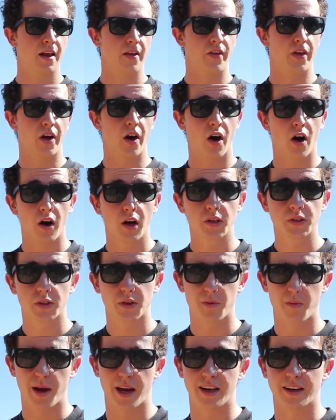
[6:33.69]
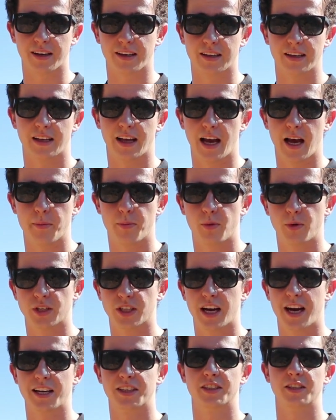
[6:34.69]
They also made a clamp, which
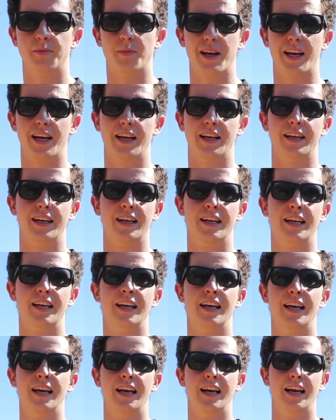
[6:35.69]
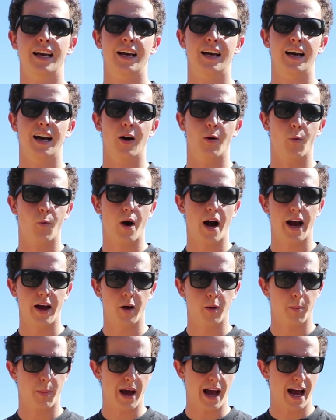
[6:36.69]
I actually made a
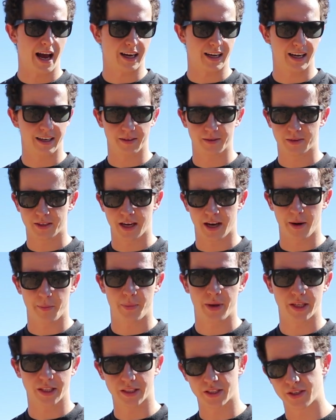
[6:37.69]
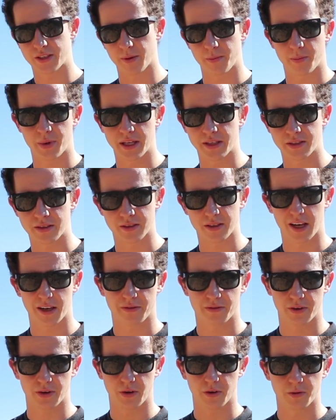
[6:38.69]
while back. I kind of pillaged some pieces
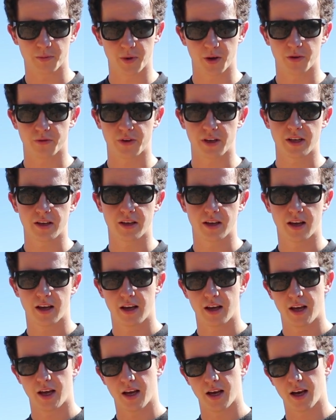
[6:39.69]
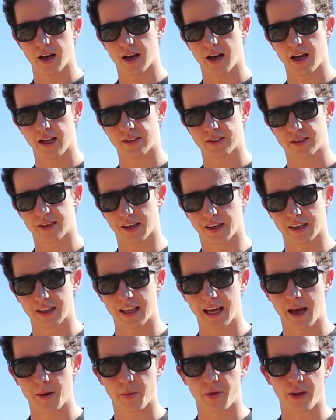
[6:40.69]
off an old Movi. It's to
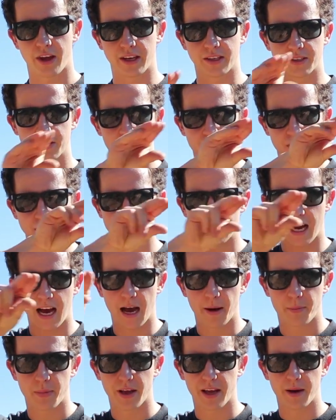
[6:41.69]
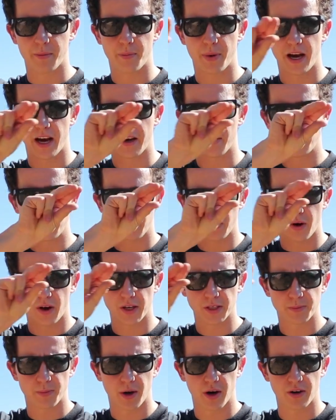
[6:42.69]
clamp things to the top and bottom
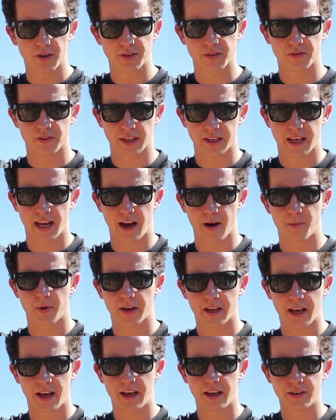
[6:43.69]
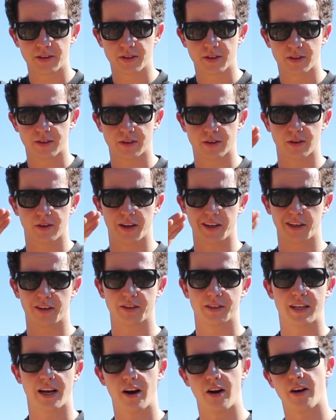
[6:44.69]
crossbars of the camera cage. So like your
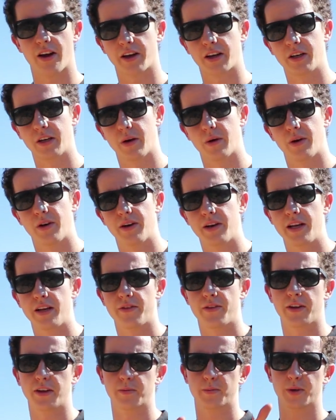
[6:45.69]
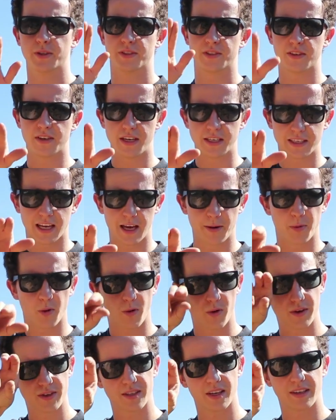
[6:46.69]
tear deck can go underneath. You can put cine tape
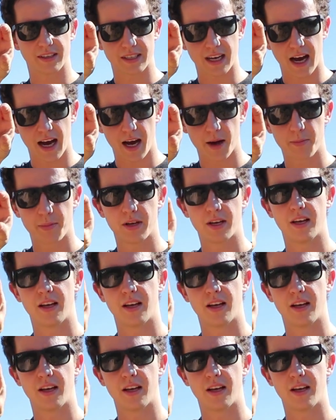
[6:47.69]
horns on top